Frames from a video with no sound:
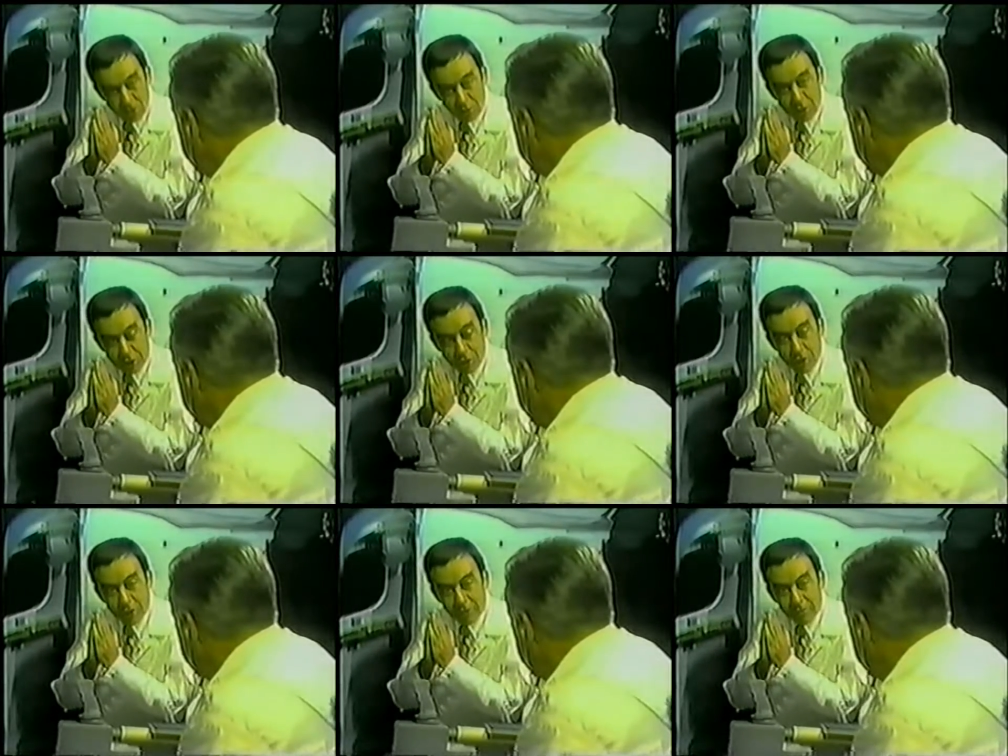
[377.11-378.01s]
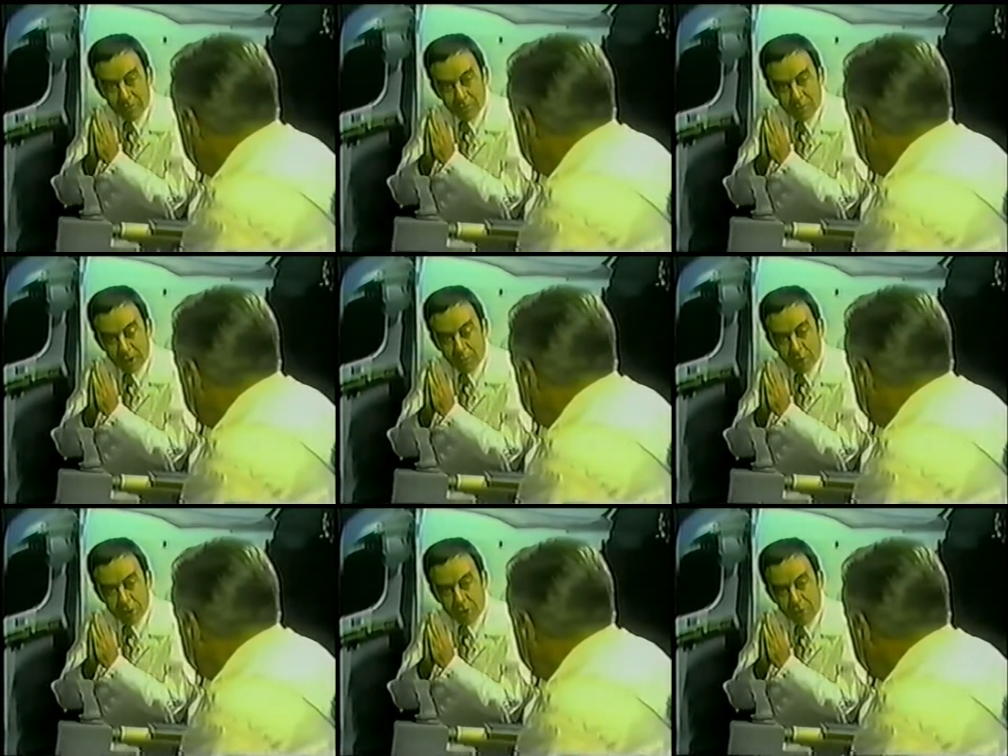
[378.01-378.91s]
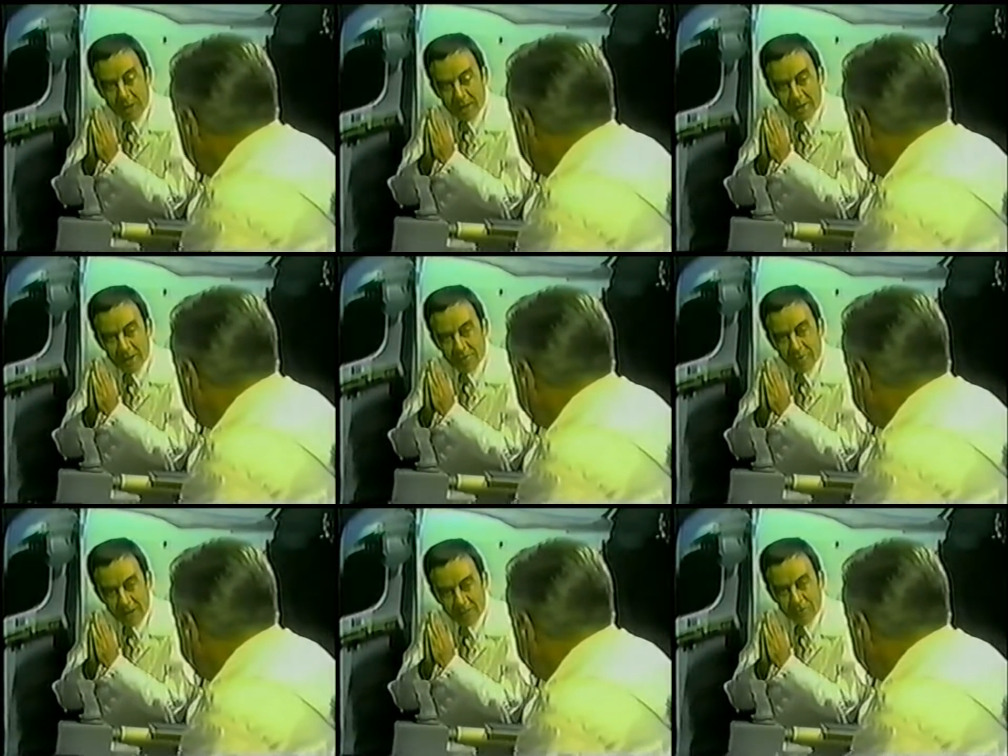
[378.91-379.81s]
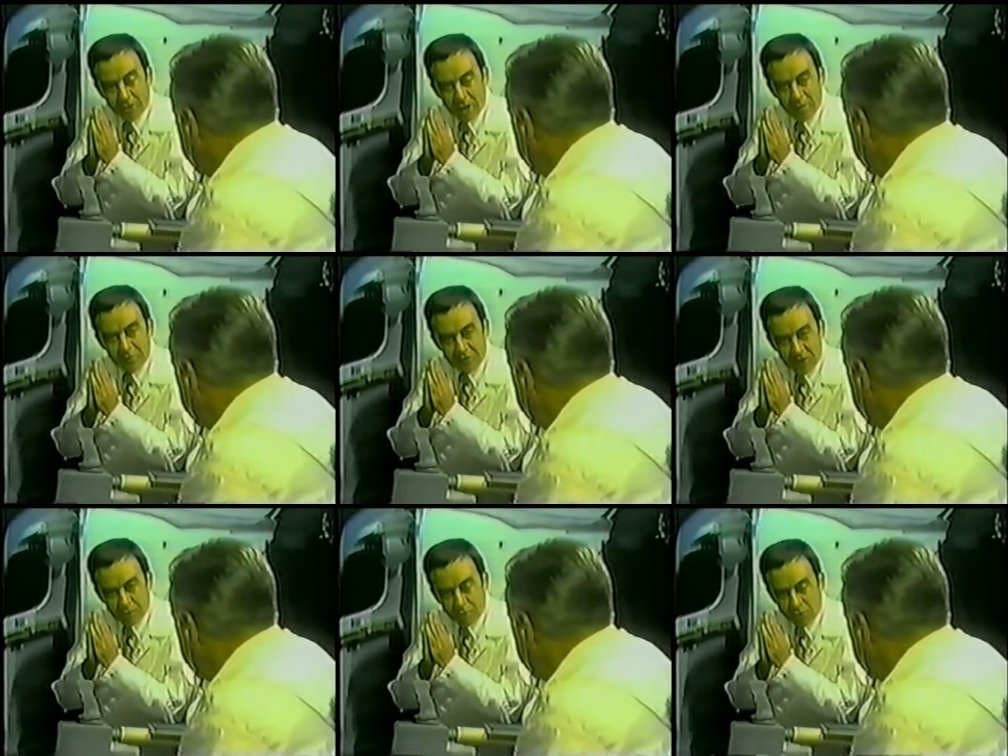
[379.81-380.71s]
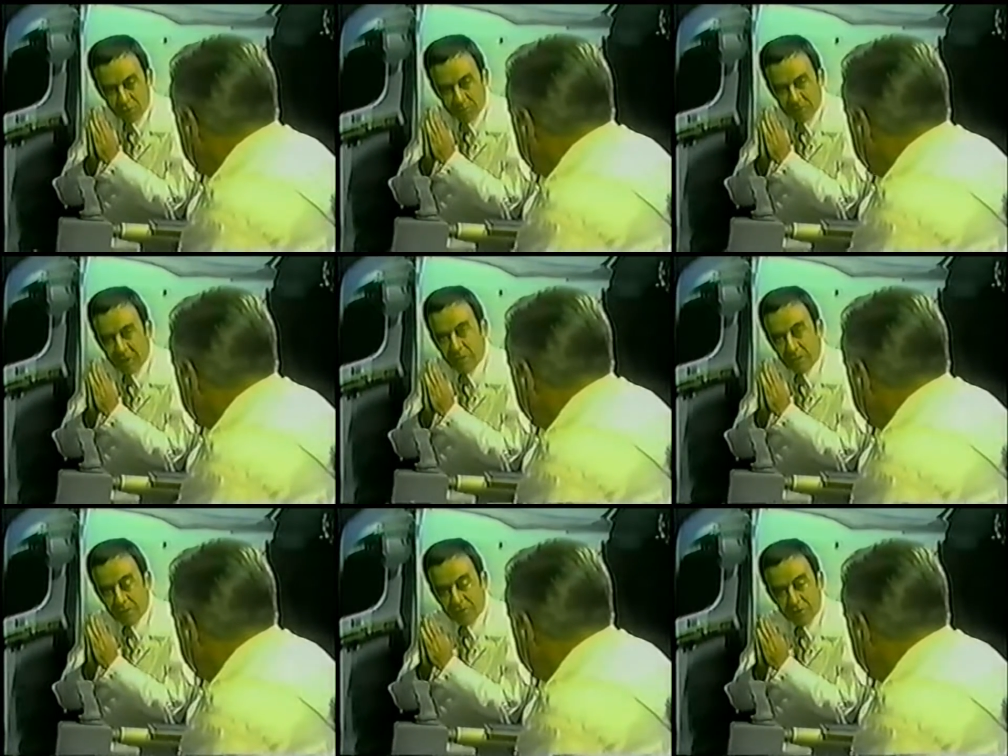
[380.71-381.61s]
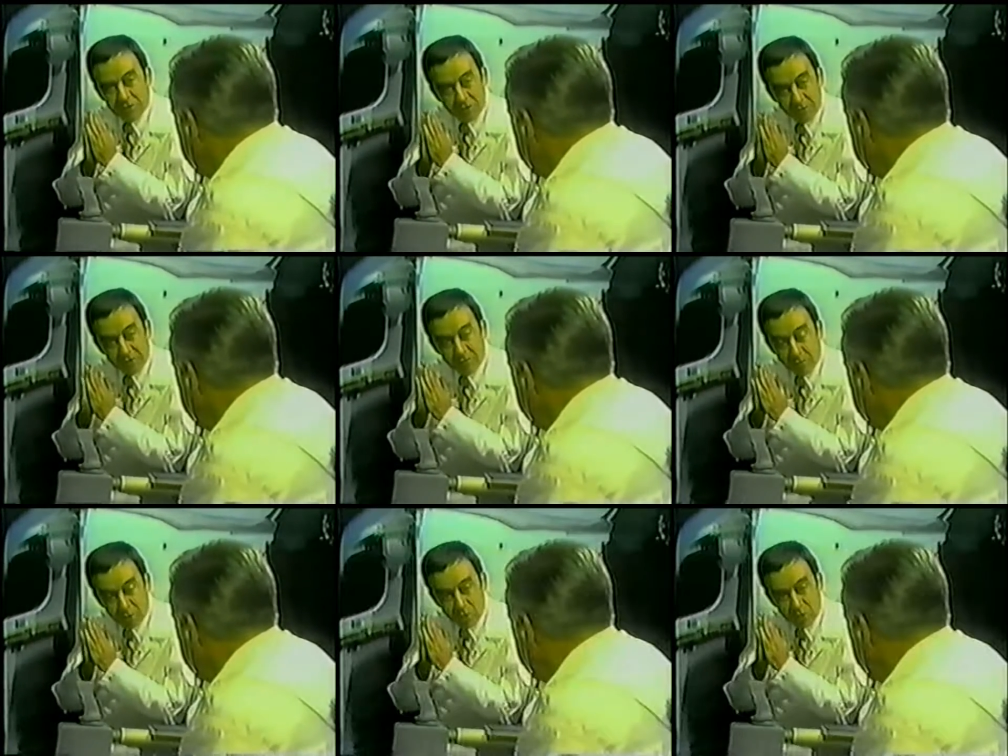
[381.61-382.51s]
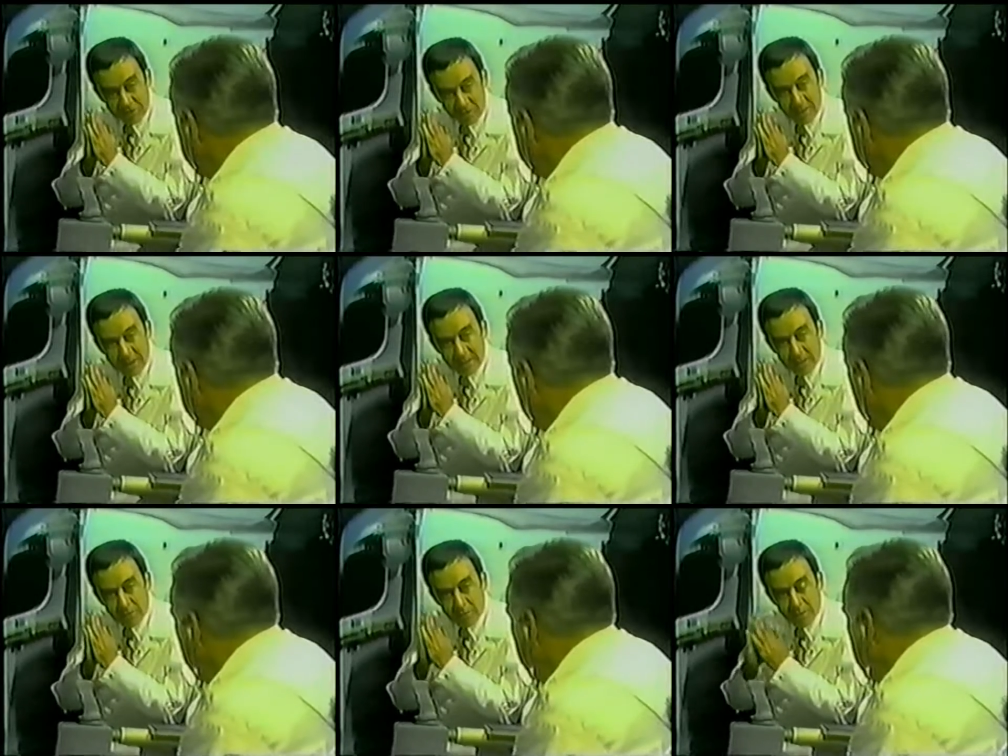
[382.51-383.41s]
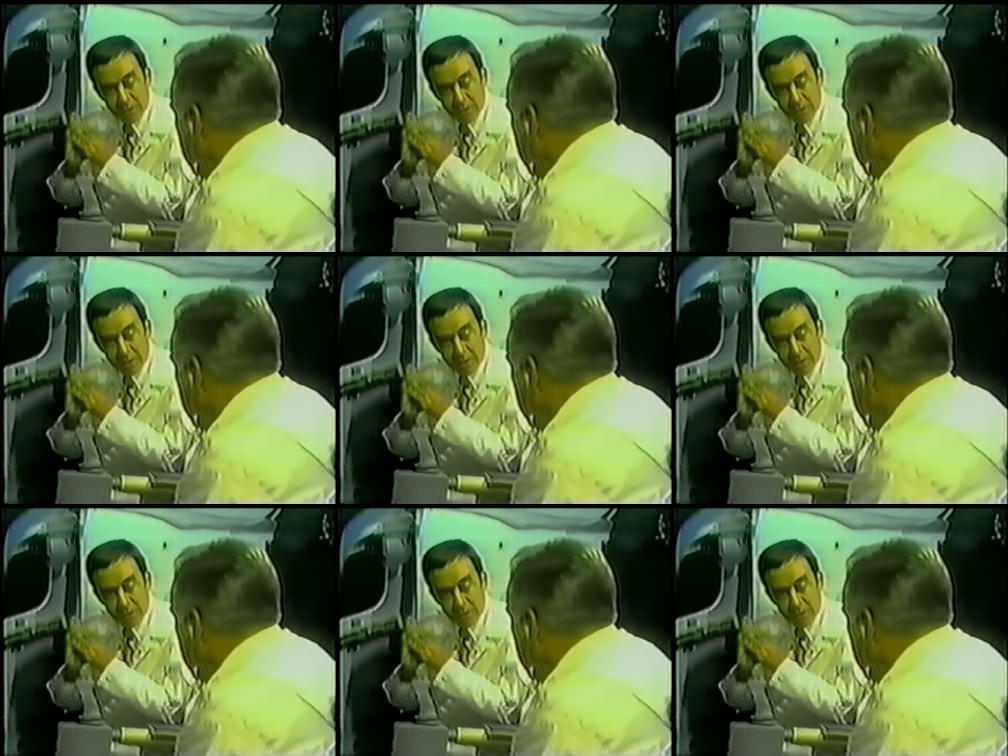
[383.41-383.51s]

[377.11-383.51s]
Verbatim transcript: the return when they bring the two back together after LEM's scheduled trips down close to the surface of the moon. Is that right, Leo?